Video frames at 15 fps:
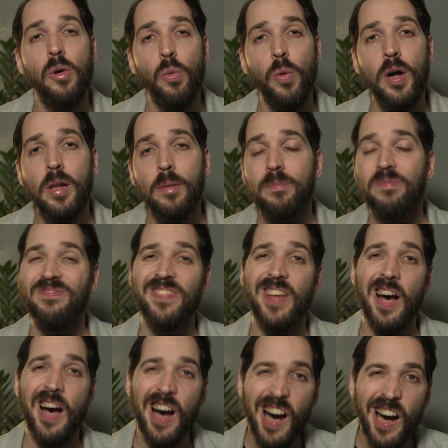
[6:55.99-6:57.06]
Well,
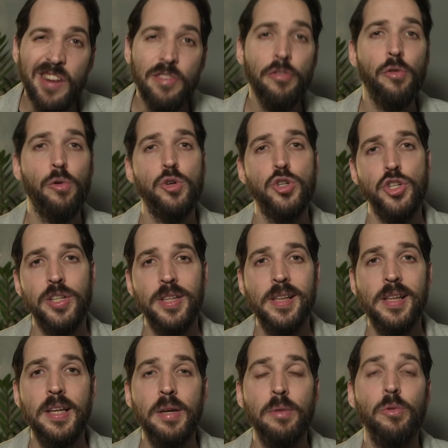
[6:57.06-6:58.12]

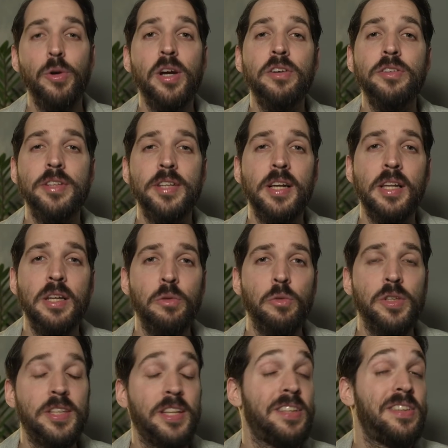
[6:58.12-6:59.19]
unfortunately, we are dealing
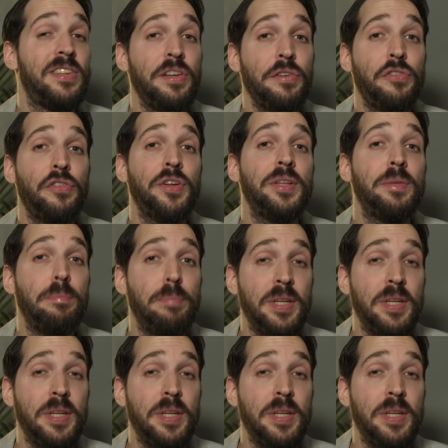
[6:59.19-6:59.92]
with a different